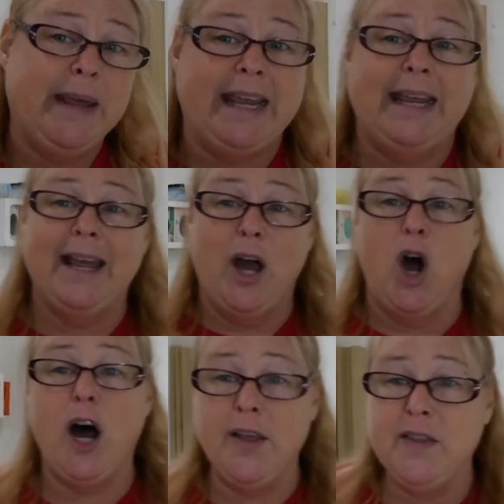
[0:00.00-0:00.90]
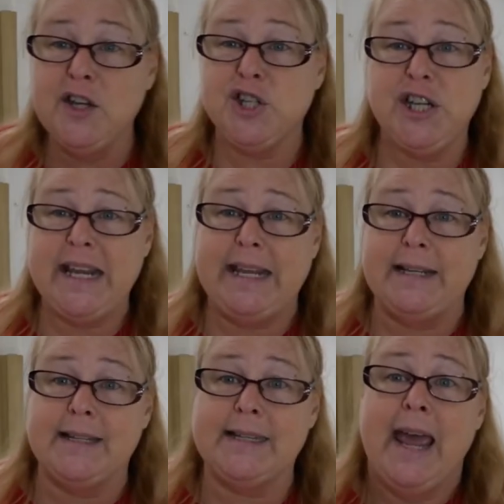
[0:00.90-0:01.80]
me on the
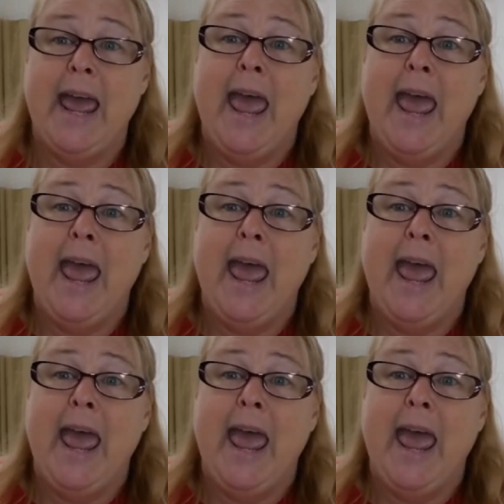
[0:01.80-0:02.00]
sheets,